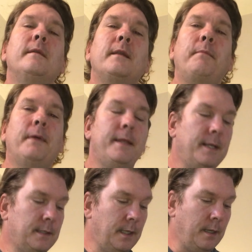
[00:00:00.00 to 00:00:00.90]
They played
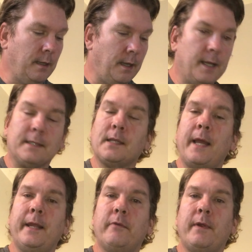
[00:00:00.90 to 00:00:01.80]
this little uh,
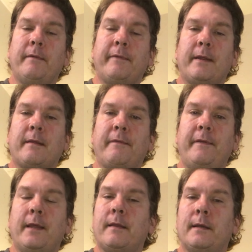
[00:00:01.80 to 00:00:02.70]
sliding riff at the
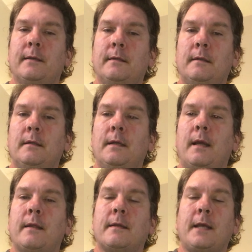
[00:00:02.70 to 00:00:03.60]
fifth
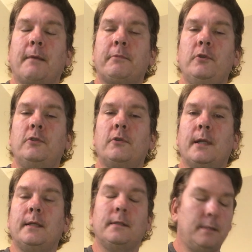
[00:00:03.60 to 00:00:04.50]
on the top two
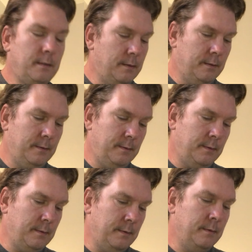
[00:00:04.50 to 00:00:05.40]
strings.
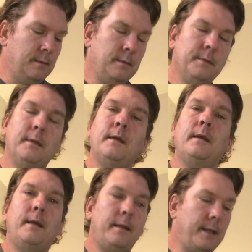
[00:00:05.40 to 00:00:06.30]

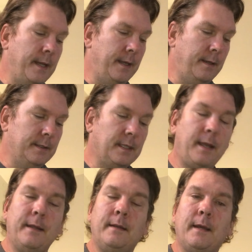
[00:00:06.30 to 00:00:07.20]
And they
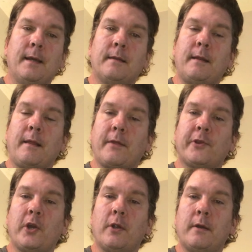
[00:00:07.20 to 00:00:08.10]
slide uh, to the
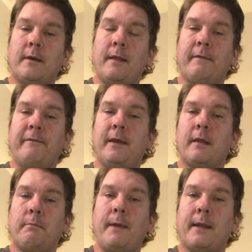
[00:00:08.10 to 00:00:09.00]
third to the
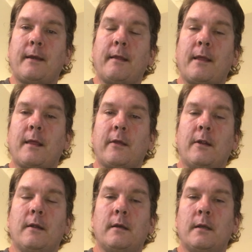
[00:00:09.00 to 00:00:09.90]
fifth, back to the
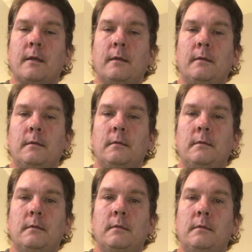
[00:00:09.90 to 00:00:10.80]
third
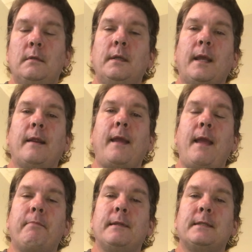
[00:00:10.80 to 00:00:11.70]
kind of
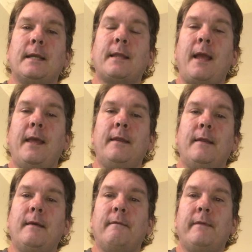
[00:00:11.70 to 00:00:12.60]
happens at the
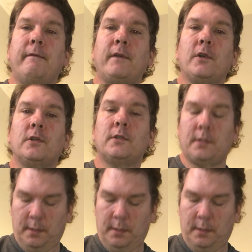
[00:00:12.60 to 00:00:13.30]
end of the verse.